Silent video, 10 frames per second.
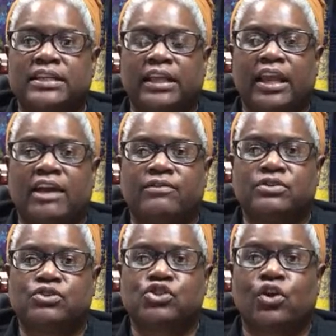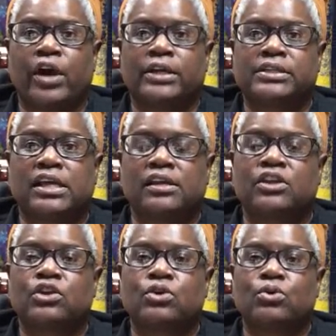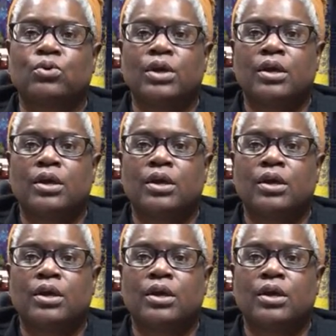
They have a chart telling you